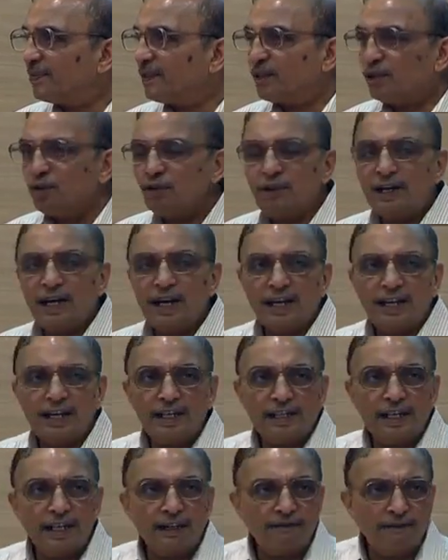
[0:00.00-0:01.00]
You will
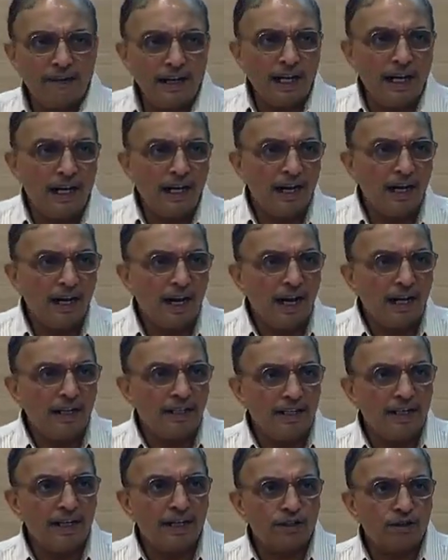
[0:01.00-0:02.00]
agree that wheel
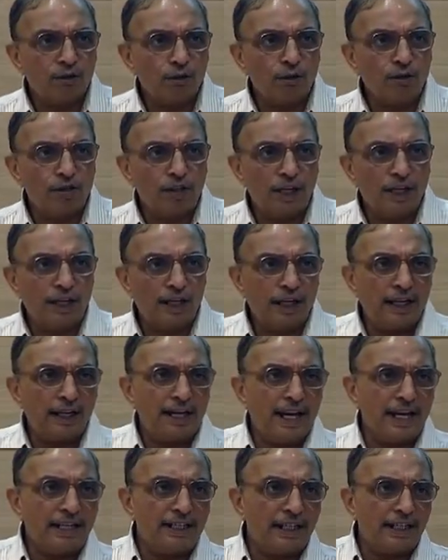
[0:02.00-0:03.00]
and the
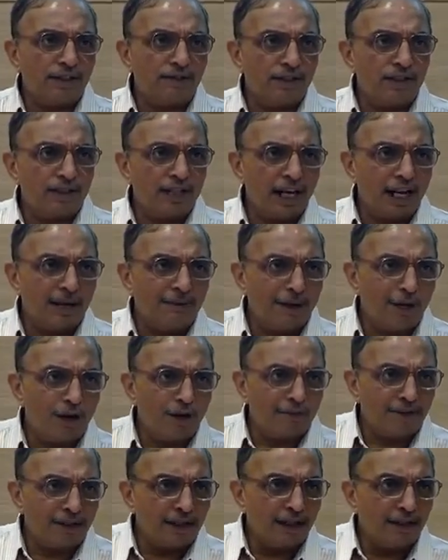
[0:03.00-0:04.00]
associated gadgets which came
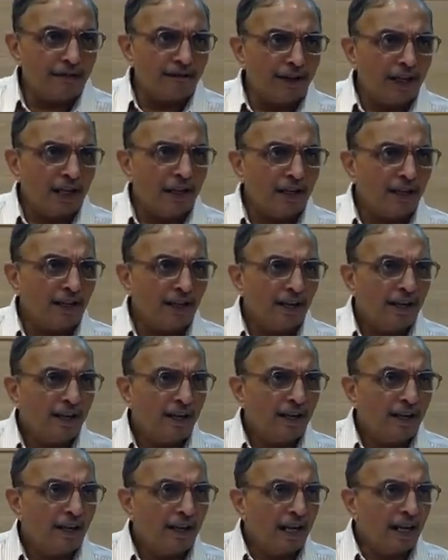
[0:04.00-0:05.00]
along with the wheel,
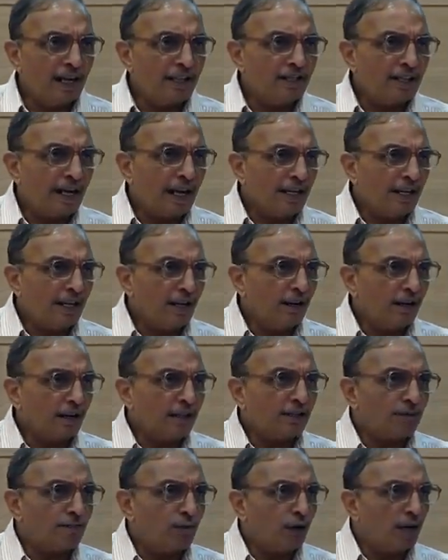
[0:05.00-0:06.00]
like
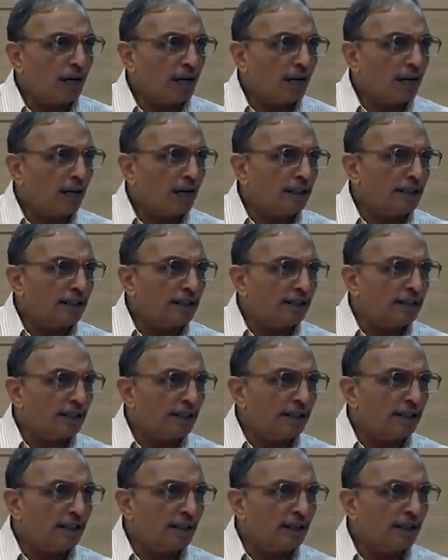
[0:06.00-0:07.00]
chariots, bullock carts,
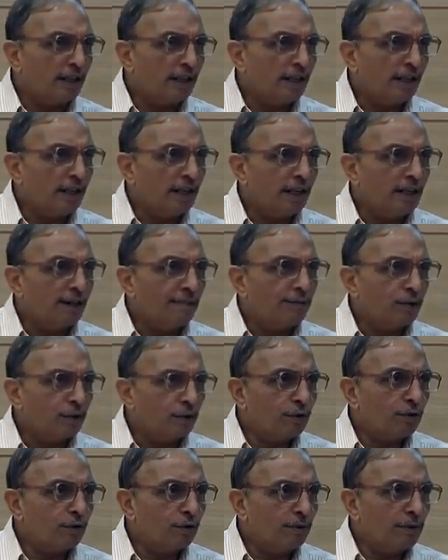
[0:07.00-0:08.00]
etc.,
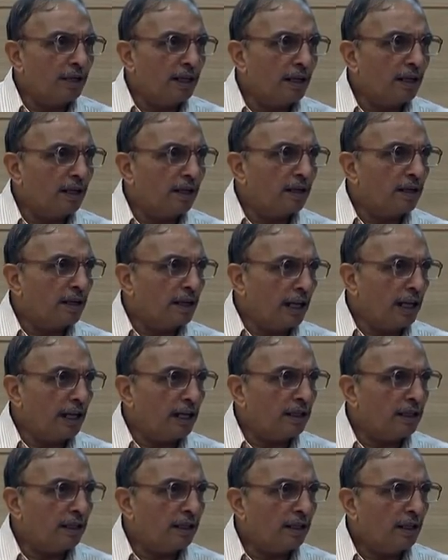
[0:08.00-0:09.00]
proved to be a
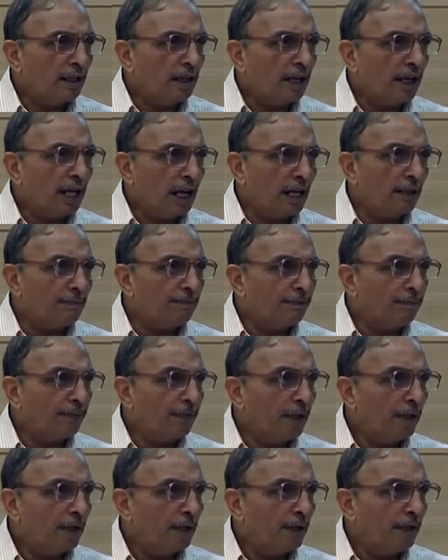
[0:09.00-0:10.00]
great help
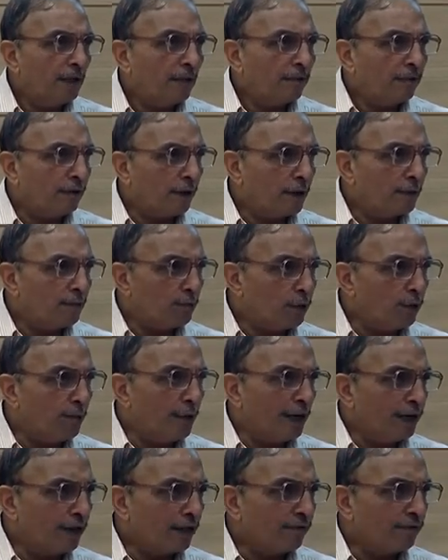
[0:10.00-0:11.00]
for
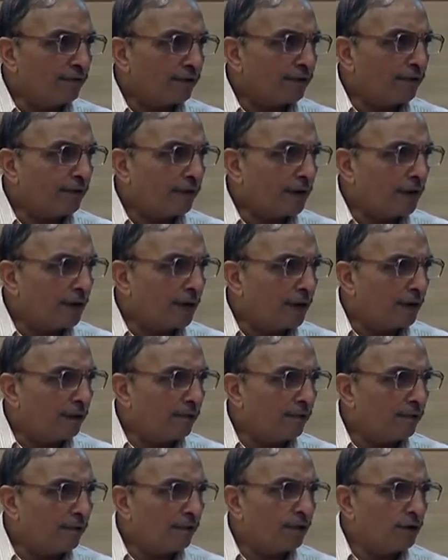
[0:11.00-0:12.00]
movement of
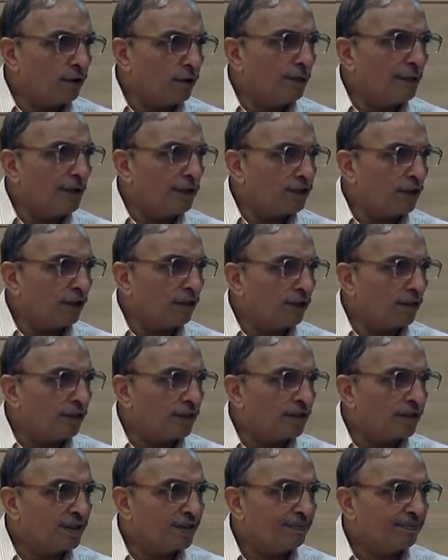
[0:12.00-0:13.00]
humans or
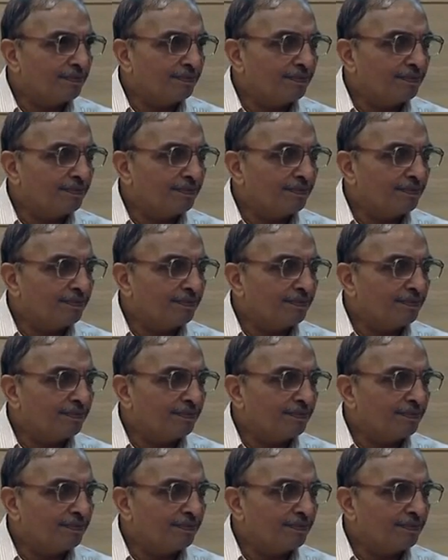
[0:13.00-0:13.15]
goods.